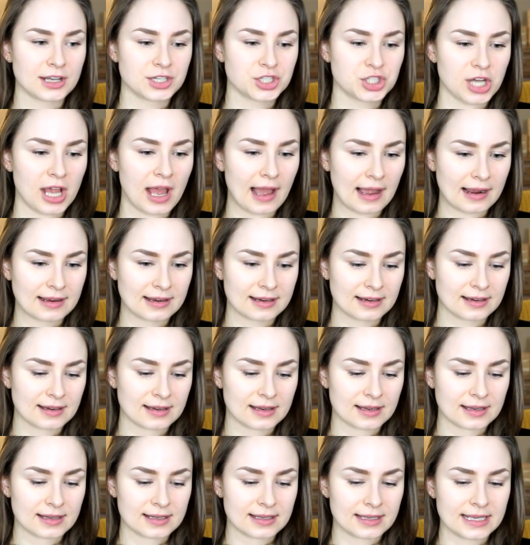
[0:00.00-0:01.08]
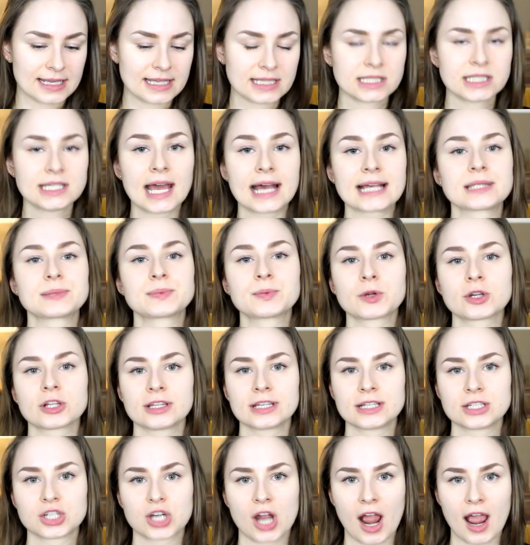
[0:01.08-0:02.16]
Jack is
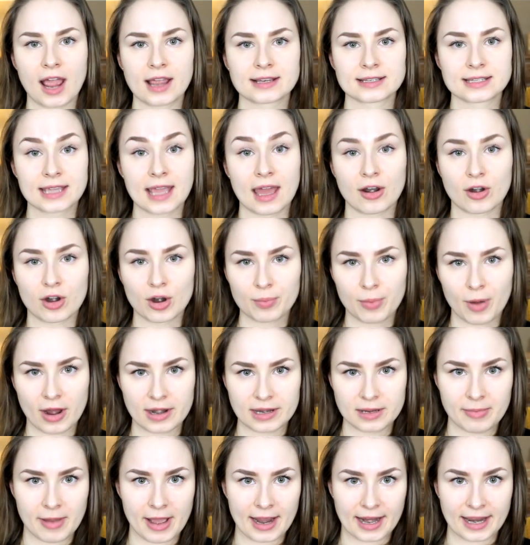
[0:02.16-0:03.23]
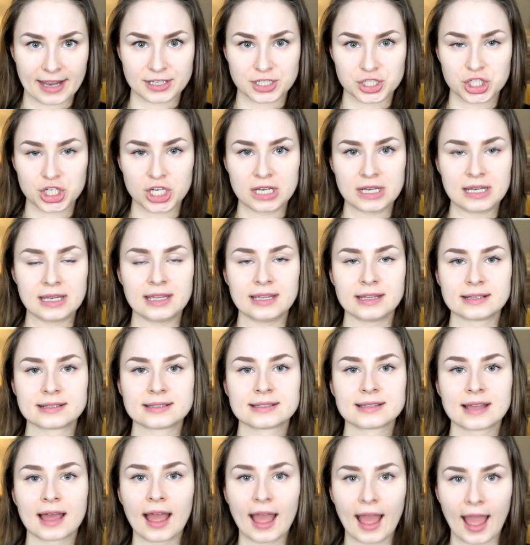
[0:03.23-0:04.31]
desperately trying to get her body back, and she
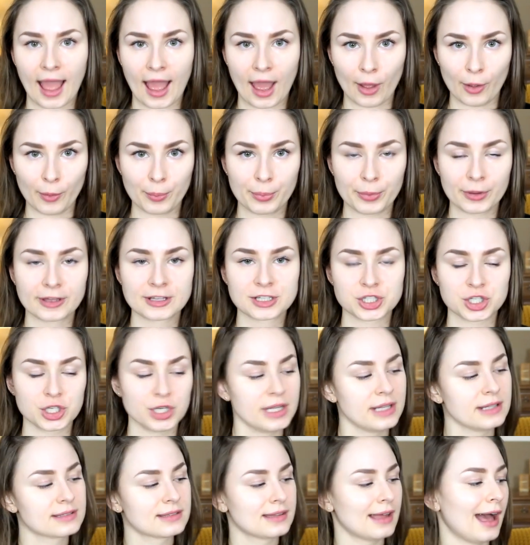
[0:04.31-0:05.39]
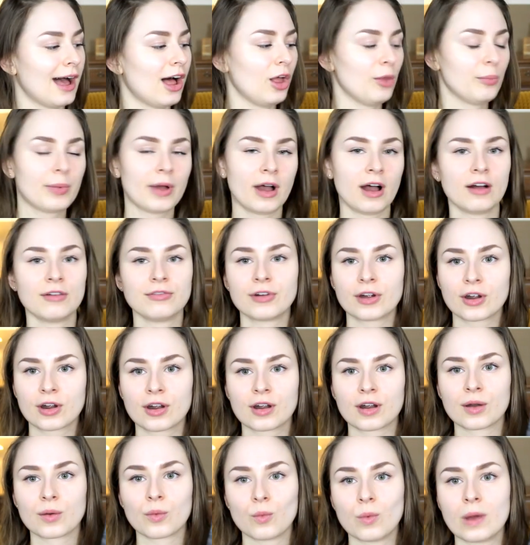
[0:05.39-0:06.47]
needs help. She needs the help of
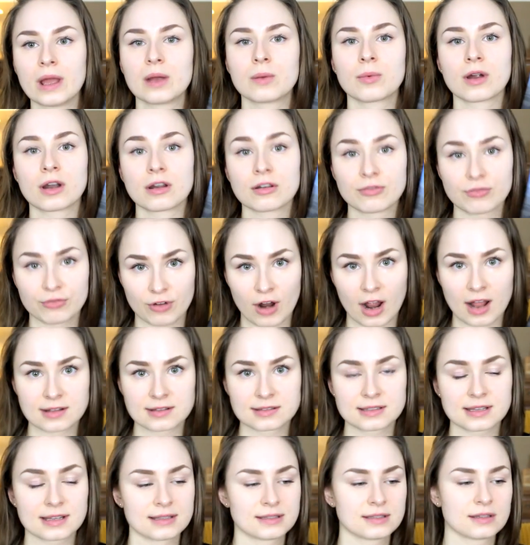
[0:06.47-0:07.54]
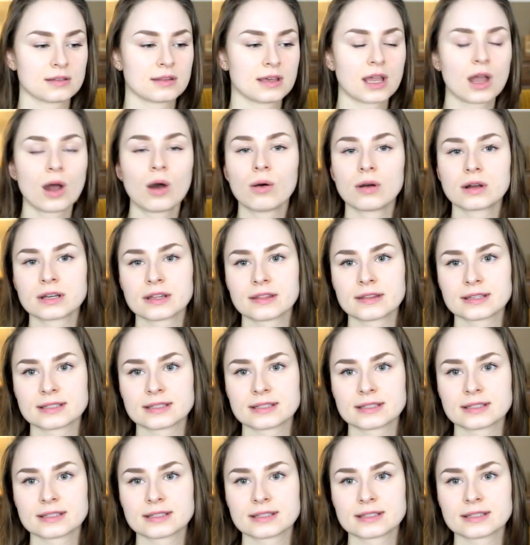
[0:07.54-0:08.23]
her wayward friends. And so they go onto